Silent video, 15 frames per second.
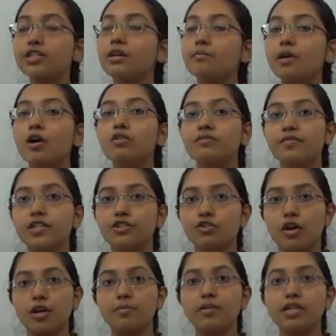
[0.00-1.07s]
amount
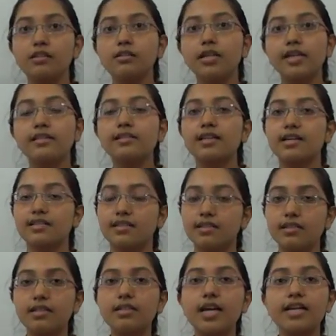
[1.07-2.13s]
withdrawable is
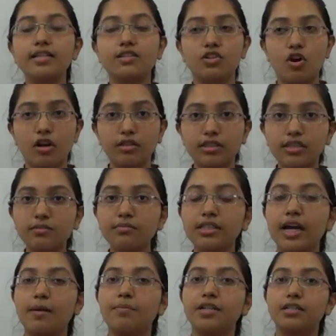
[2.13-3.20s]
considered as long-term
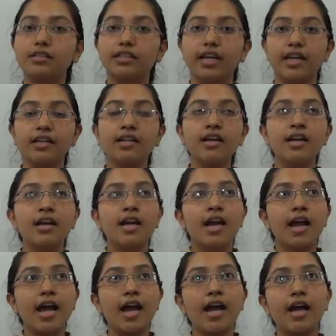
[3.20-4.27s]
capital gain,
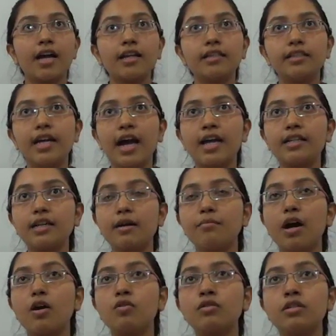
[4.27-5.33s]
and that
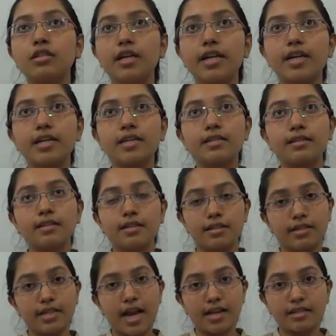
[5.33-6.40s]
amount is
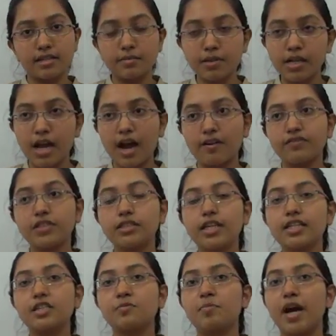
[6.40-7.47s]
taxable after
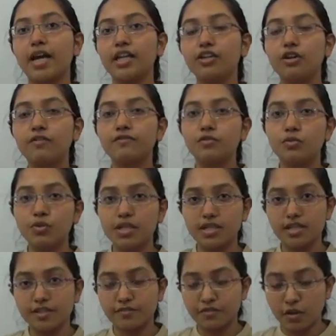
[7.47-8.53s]
the expiry of 2
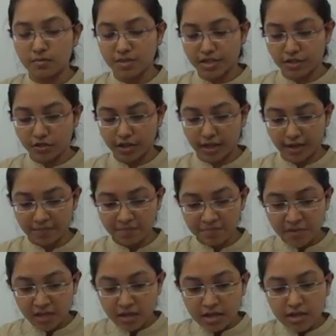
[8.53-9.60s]
years from zero date.
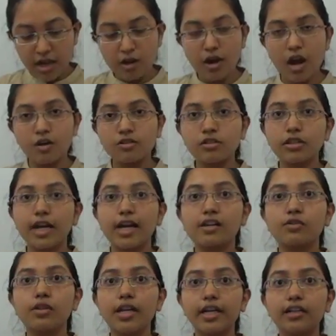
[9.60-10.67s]
Now, how to
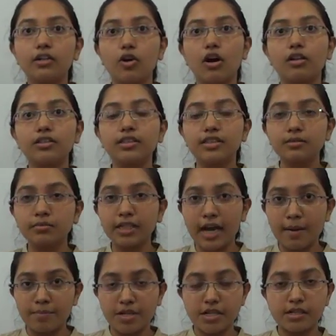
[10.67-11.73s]
calculate long-term
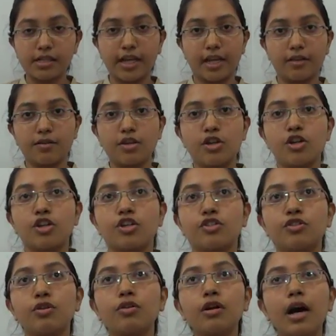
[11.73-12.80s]
capital gain?
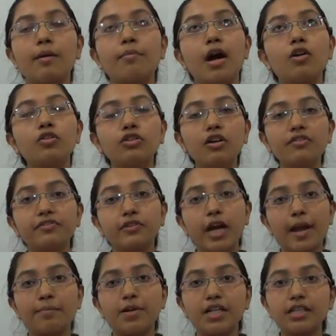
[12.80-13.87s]
So, amount of
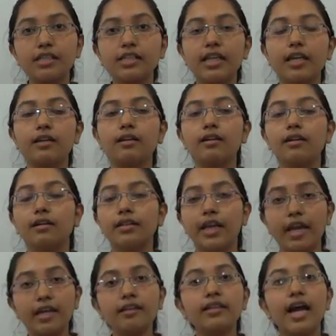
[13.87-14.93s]
capital
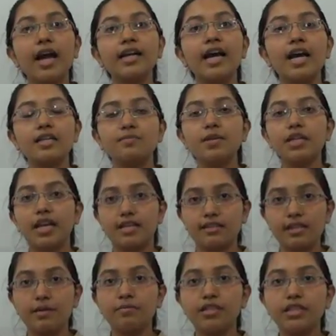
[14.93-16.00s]
gain that has been
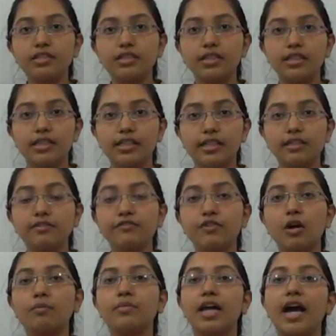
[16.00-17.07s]
exempted earlier,
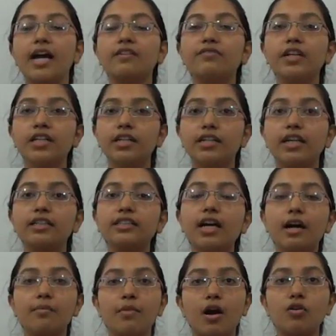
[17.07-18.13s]
from that we deduct
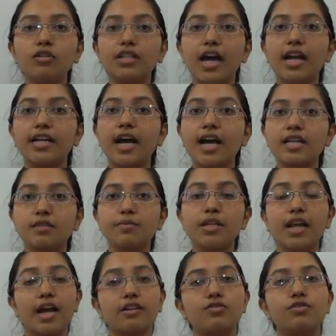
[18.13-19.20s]
the amount that has
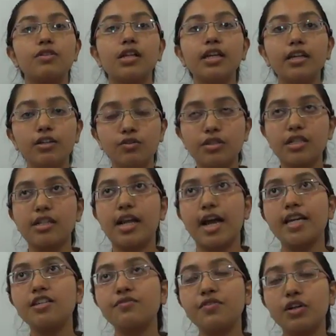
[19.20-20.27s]
been actually
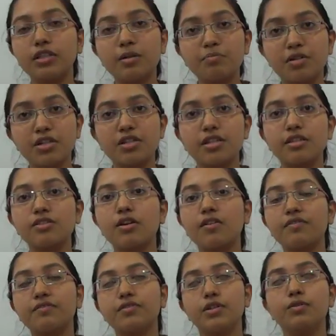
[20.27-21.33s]
utilized for the purchase
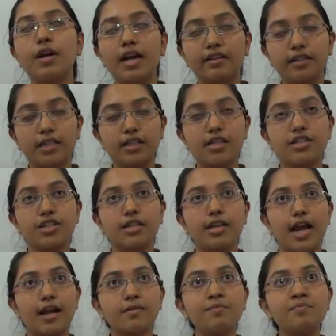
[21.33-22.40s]
of new agriculture
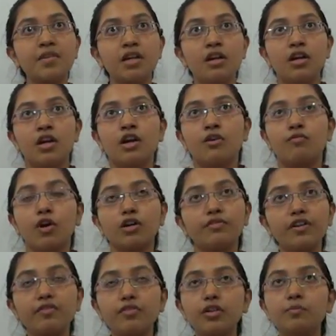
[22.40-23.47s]
land.
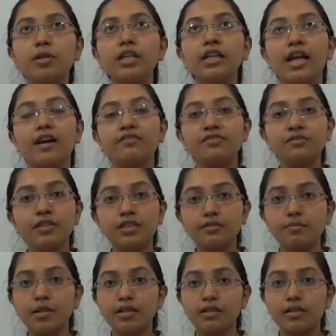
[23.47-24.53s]
What we would be left
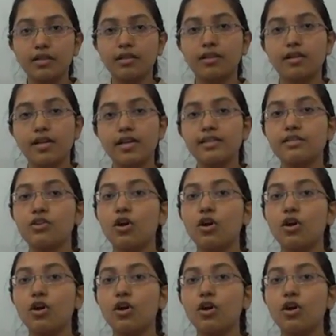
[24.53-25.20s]
with is